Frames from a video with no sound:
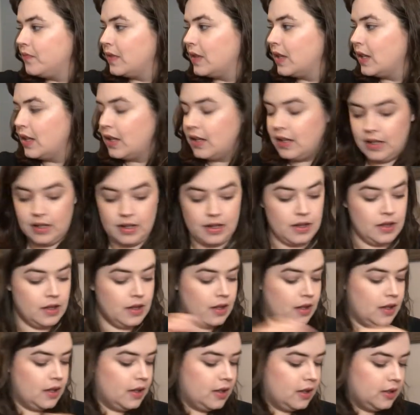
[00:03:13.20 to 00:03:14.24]

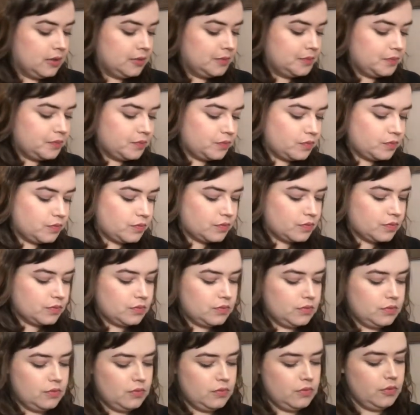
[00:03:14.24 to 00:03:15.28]

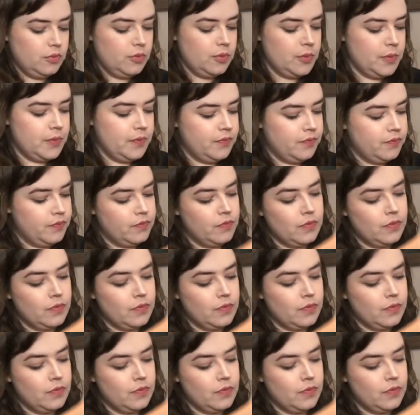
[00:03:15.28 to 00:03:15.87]
Nothing is said.